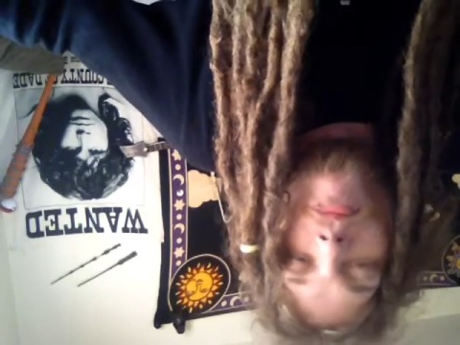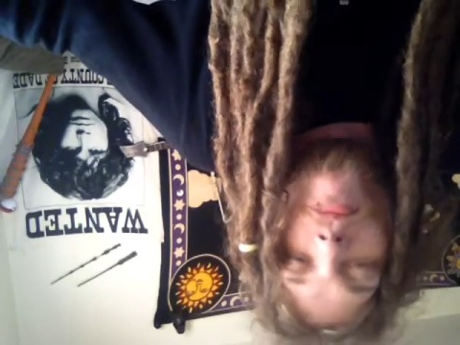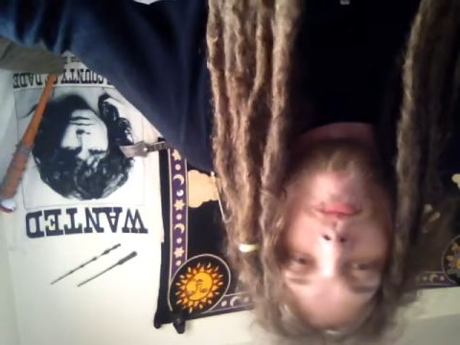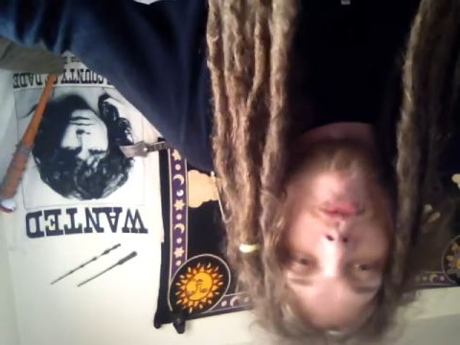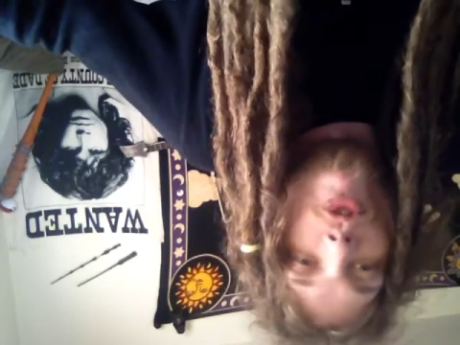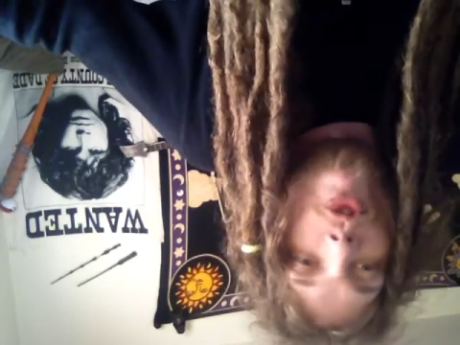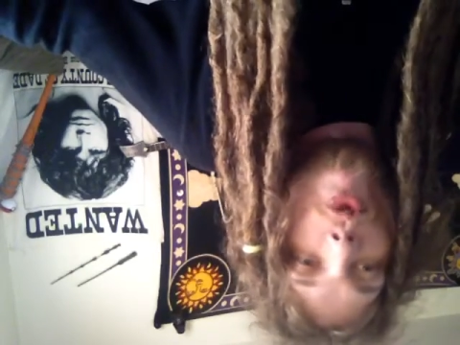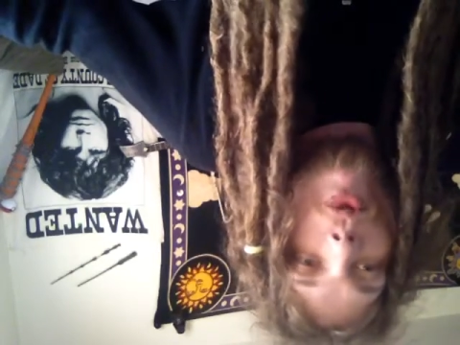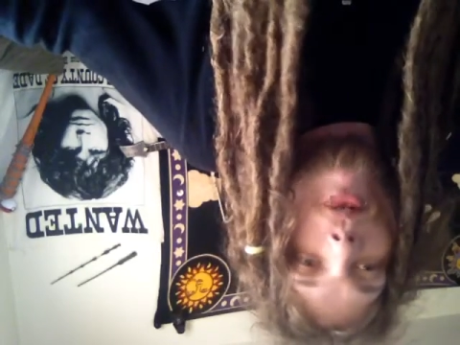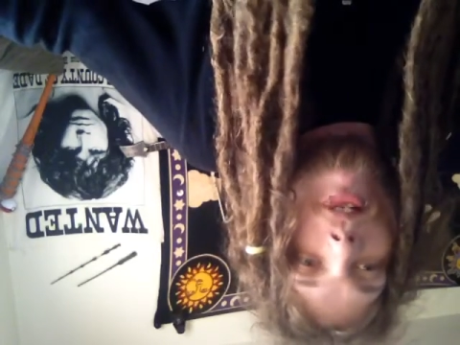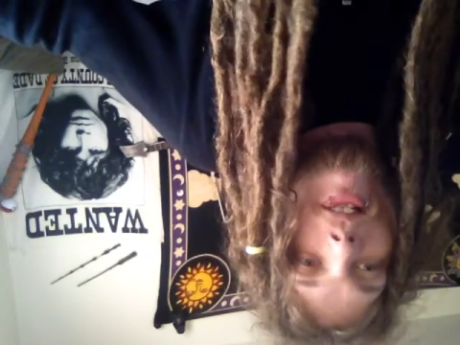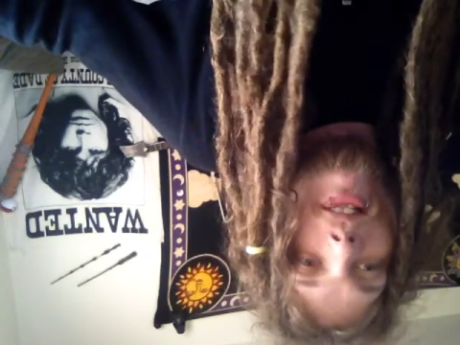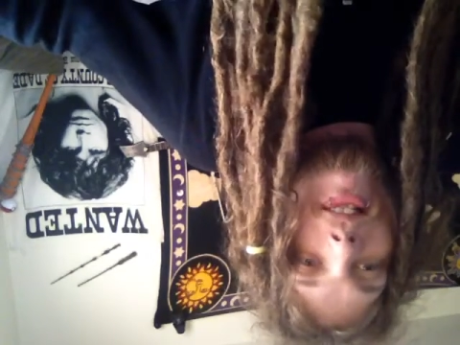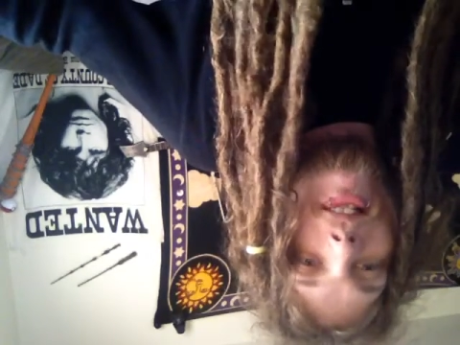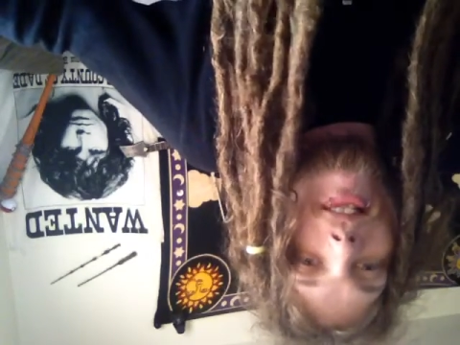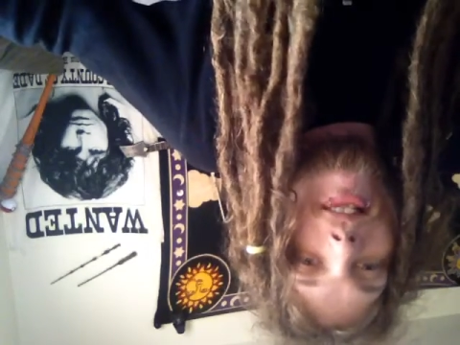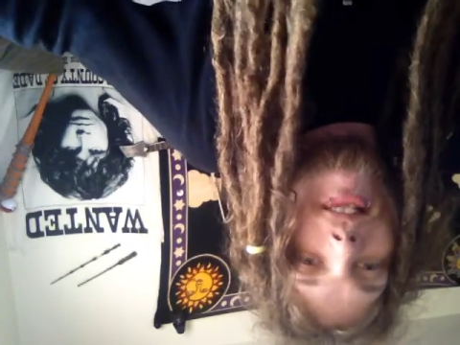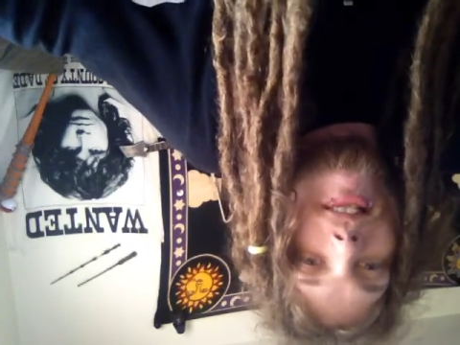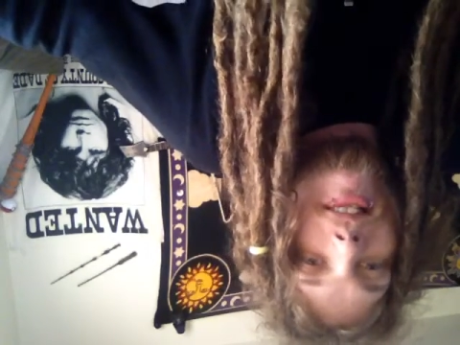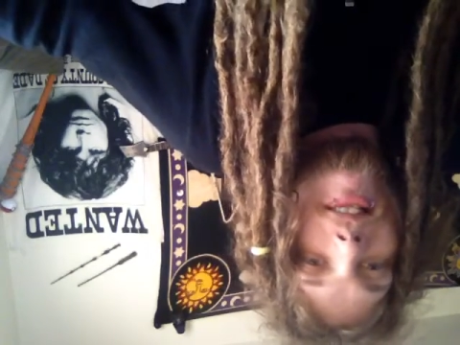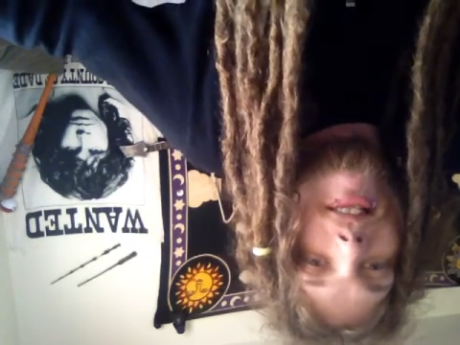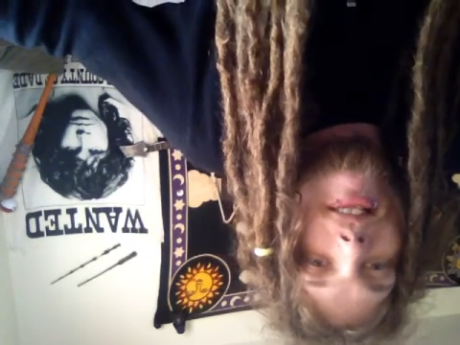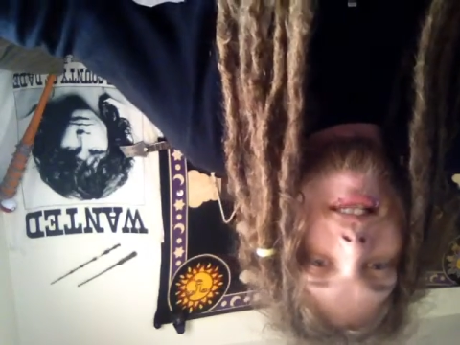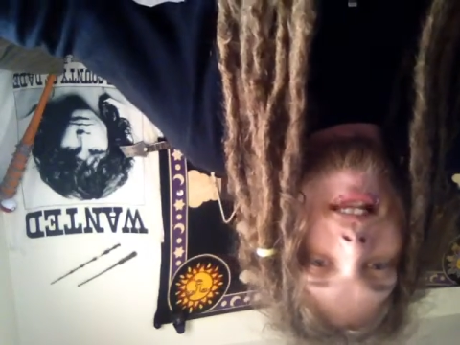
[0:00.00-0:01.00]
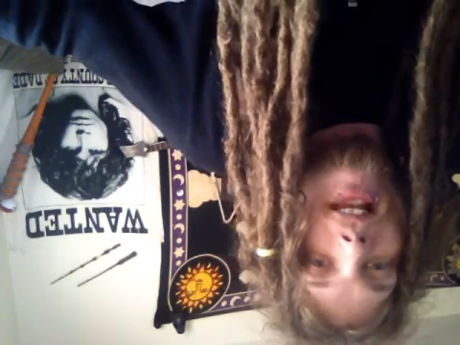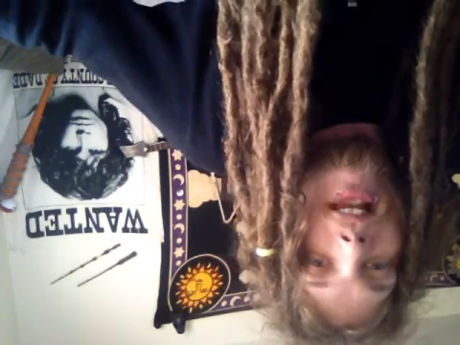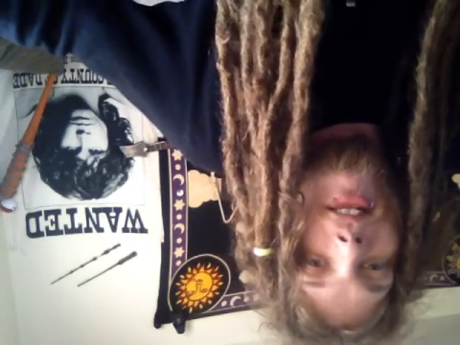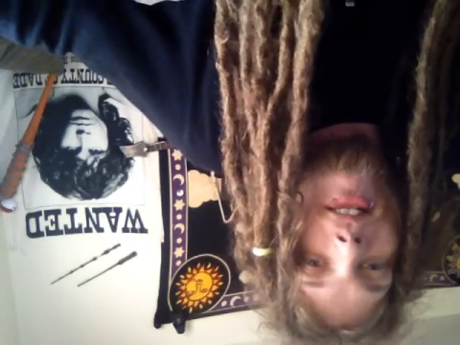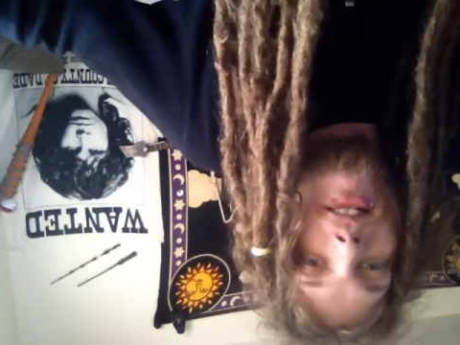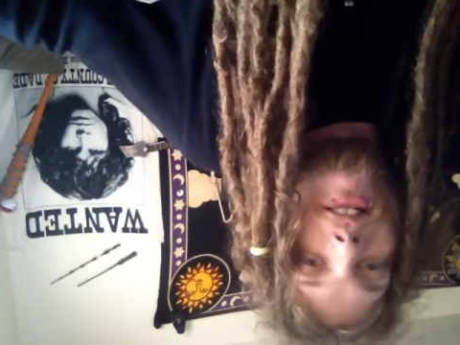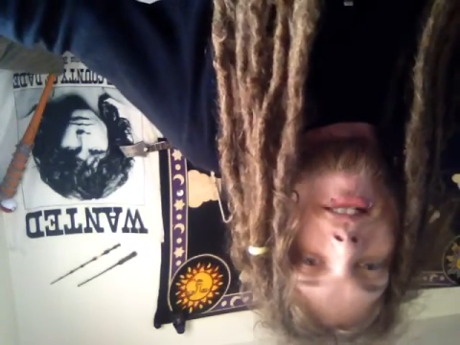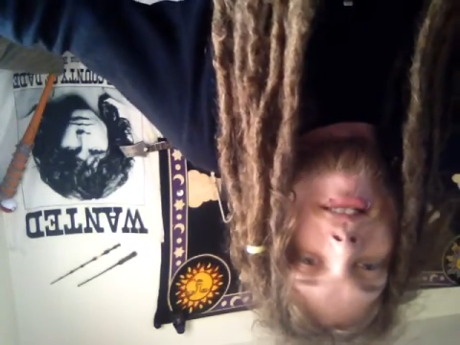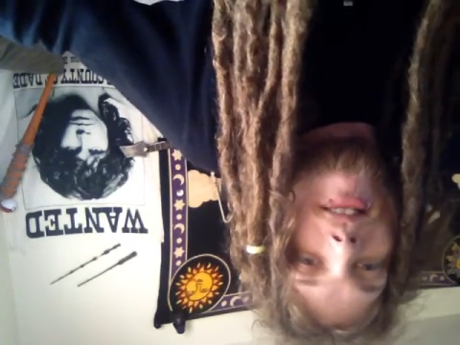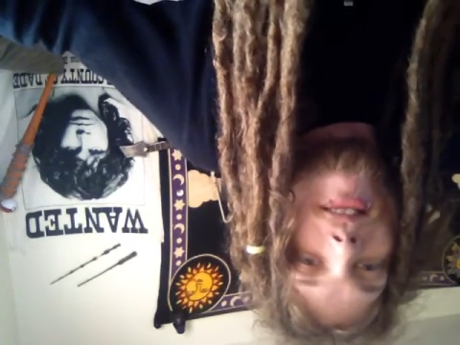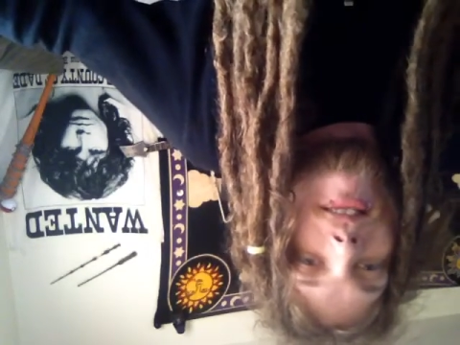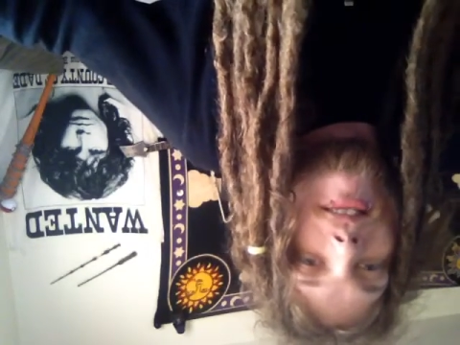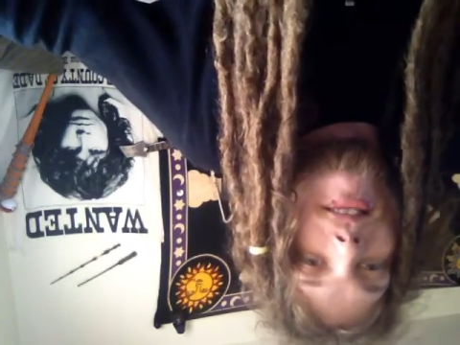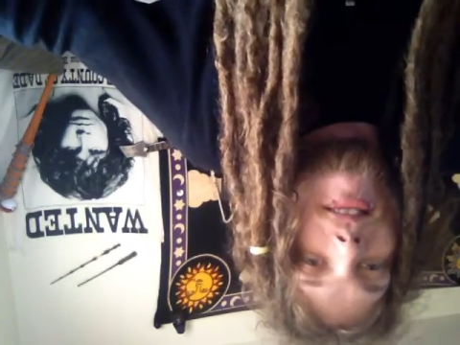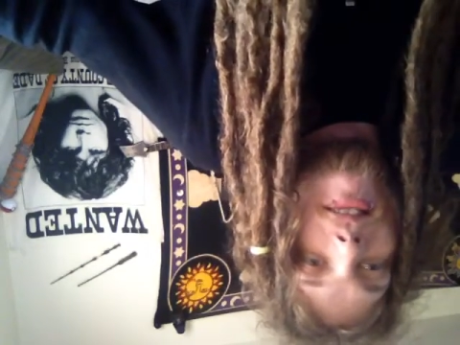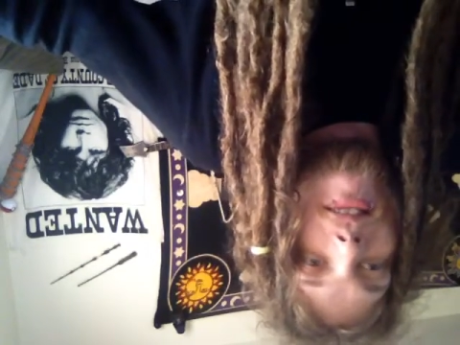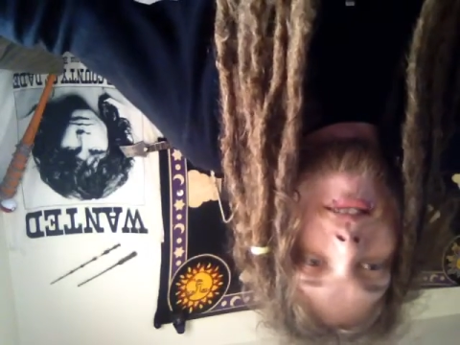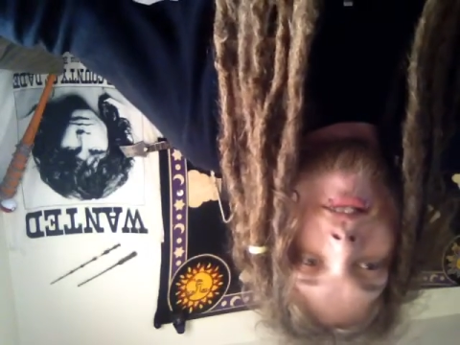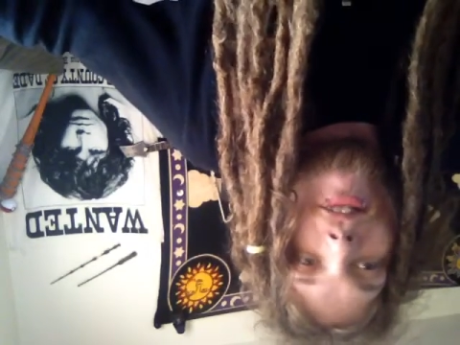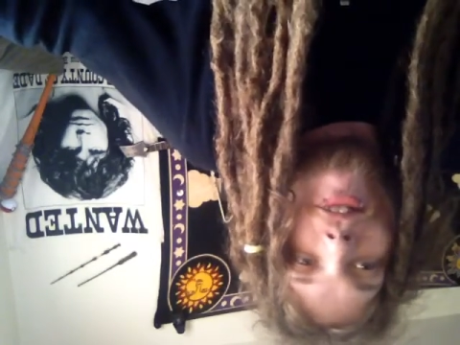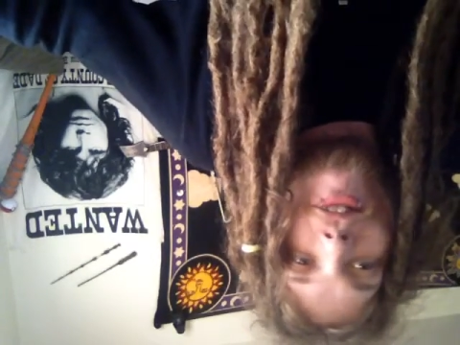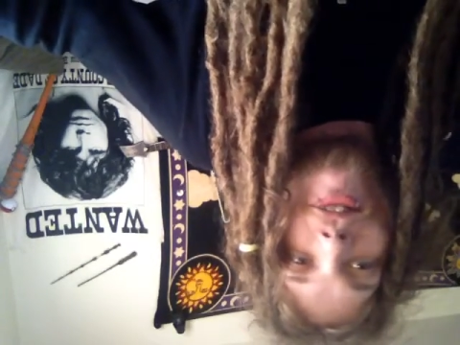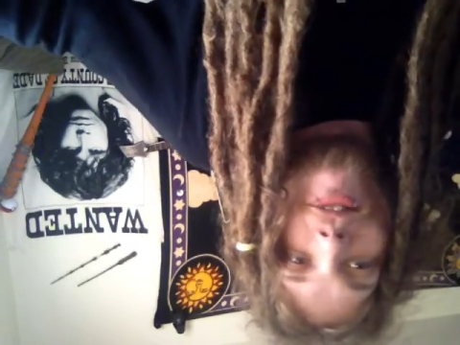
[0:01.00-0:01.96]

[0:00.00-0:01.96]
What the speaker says: choices and talents